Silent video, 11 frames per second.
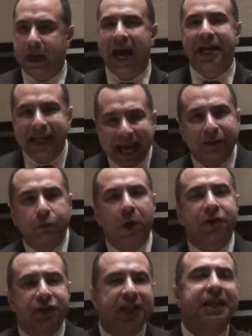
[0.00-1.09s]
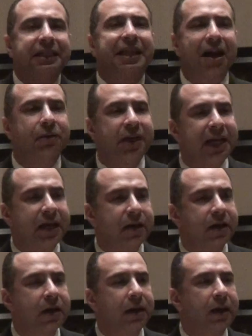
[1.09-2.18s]
And yet we're sitting down
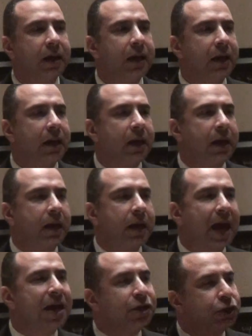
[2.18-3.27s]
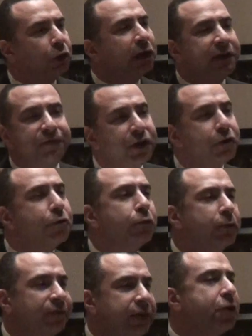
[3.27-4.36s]
here and there's only
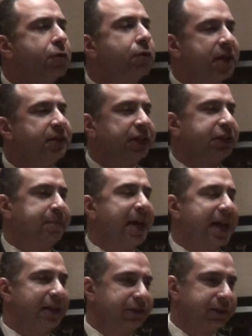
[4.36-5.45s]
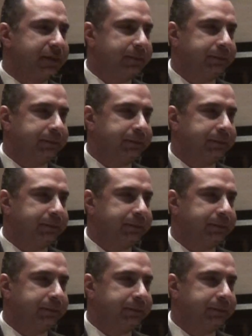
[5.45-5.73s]
few of you in this place.